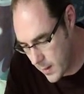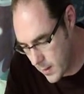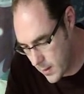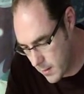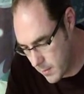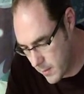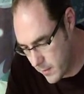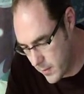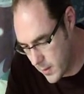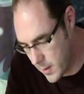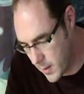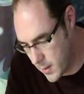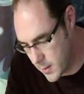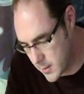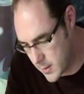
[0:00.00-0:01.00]
If you
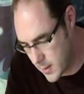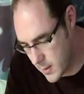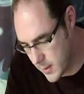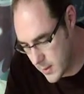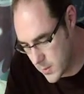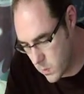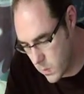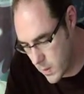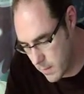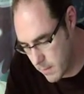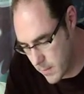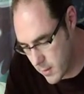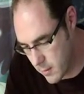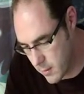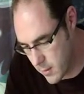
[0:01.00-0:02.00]
cast at least 1
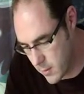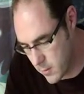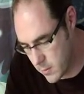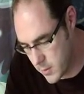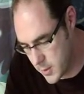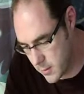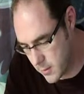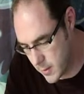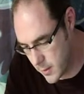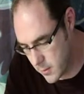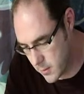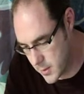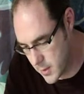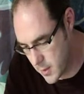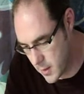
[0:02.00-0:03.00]
miracle during your
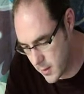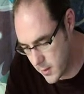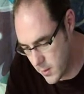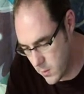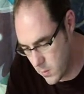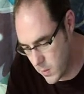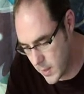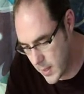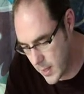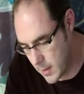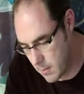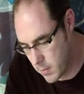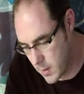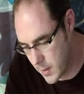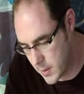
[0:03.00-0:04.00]
turn, you'll
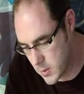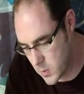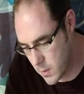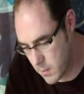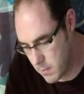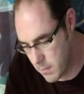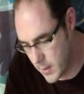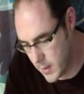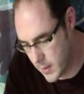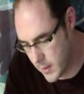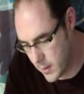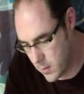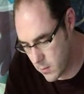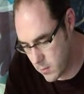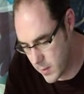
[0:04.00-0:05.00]
gain +1 melee
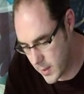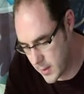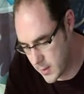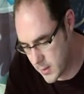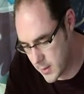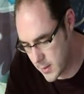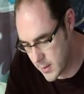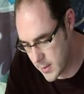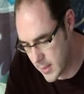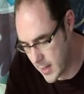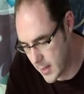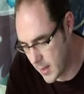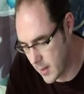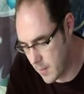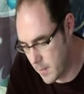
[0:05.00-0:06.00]
or ranged
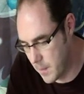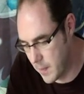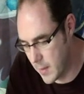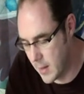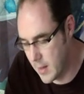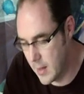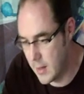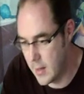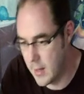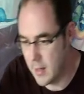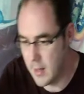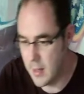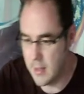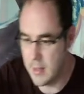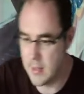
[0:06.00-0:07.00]
attack.
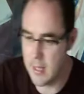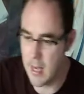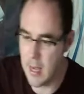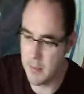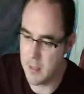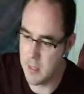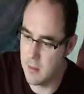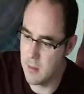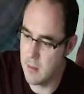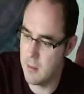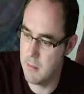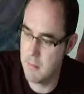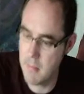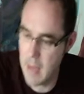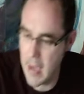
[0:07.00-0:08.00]
It is absolutely
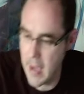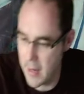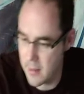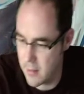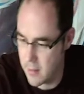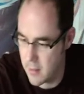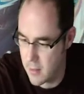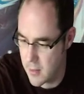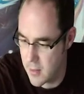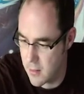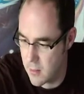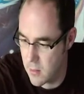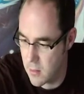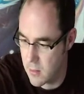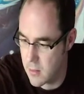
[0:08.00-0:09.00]
madness
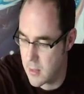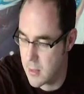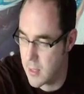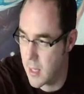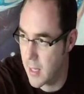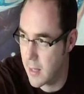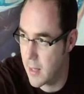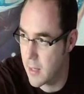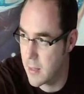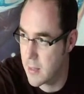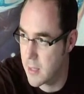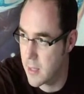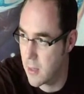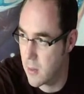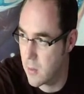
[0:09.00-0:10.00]
not to take that
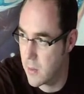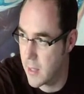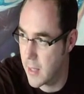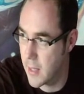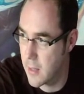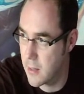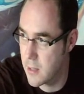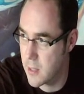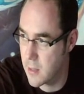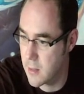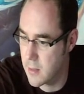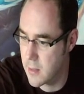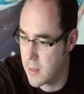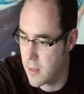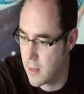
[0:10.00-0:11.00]
skill when you get the
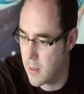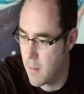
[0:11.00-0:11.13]
chance to.